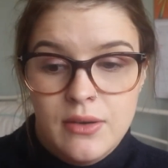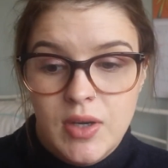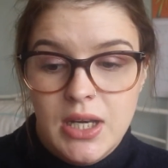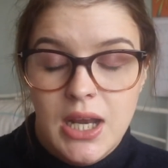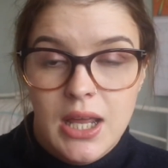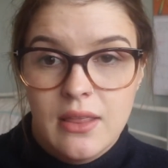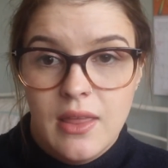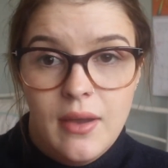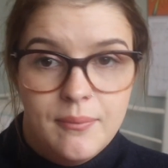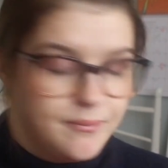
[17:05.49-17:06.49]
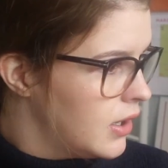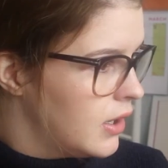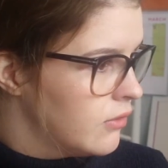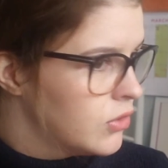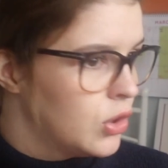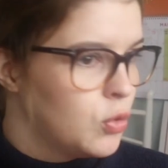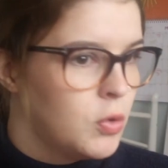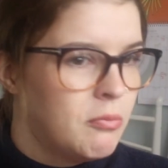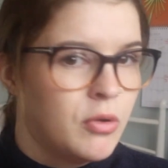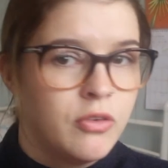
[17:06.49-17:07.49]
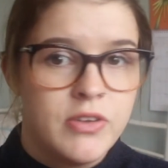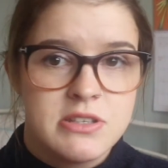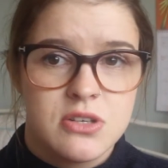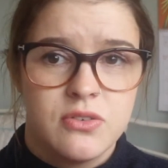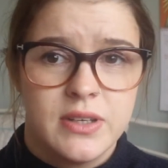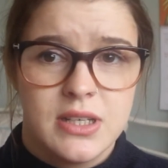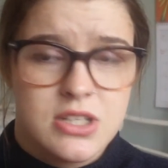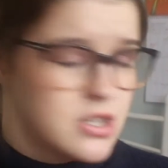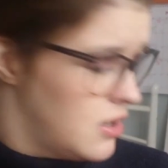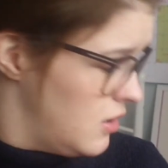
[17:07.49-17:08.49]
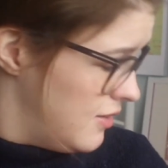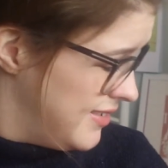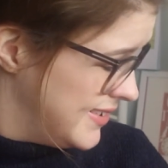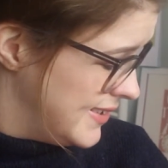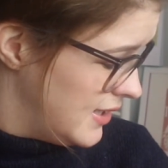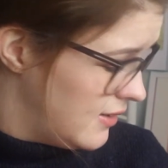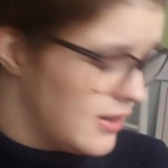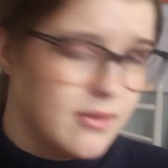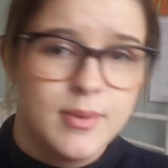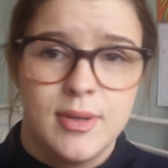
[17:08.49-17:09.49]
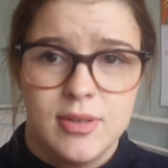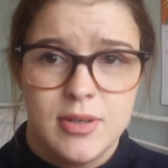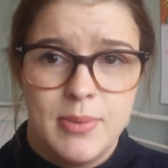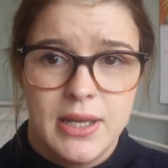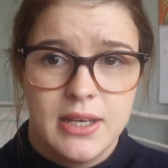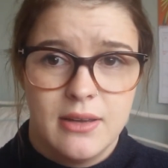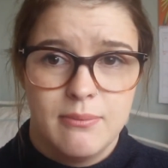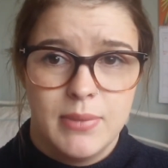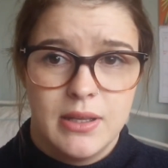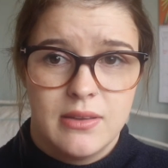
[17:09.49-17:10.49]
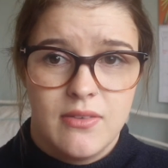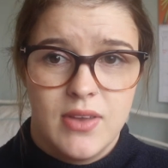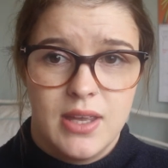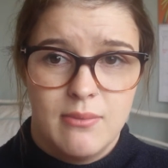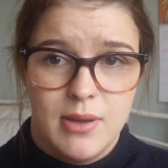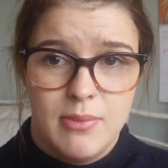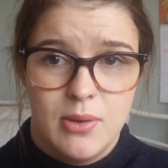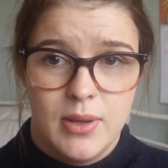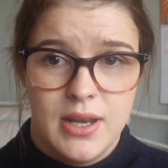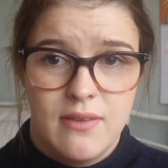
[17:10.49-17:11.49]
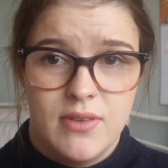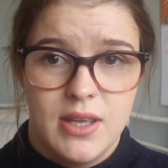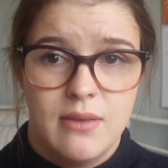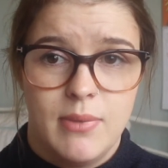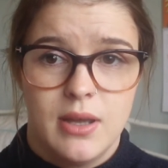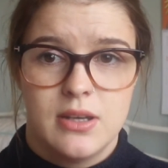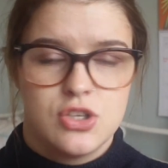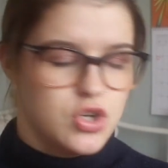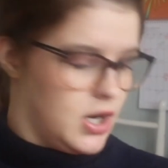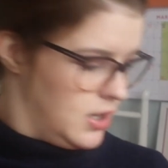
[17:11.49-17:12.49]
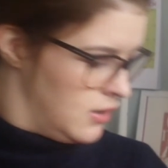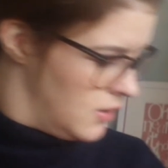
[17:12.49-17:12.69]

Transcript: like that. I've got one more physical thing to show you. I'm going to pick it up because I think it might be quite heavy, but I'm going to try.